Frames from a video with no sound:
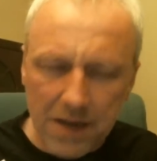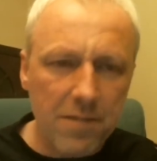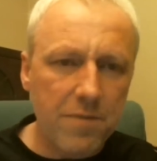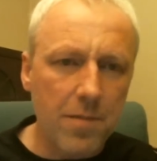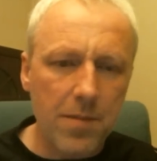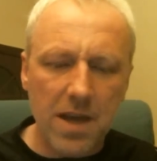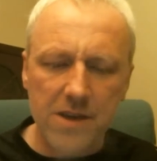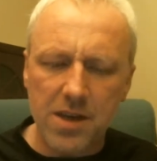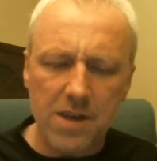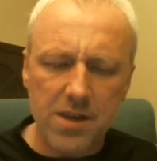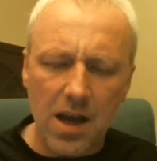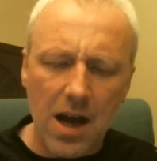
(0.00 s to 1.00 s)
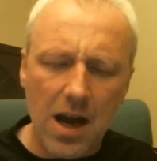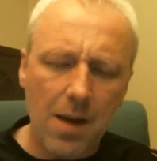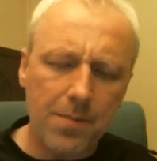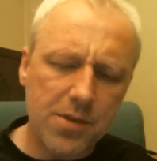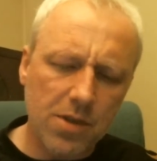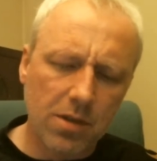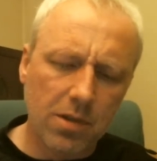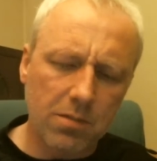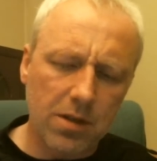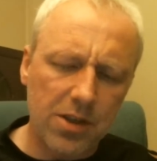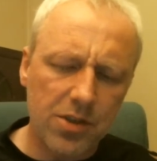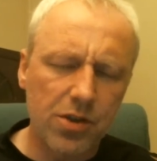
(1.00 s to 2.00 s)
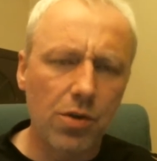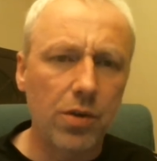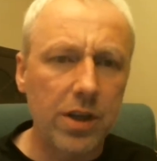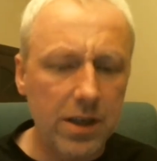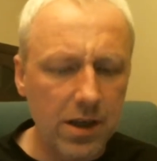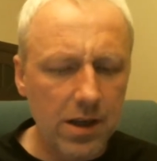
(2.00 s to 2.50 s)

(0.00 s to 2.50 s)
from this is absolutely stunning,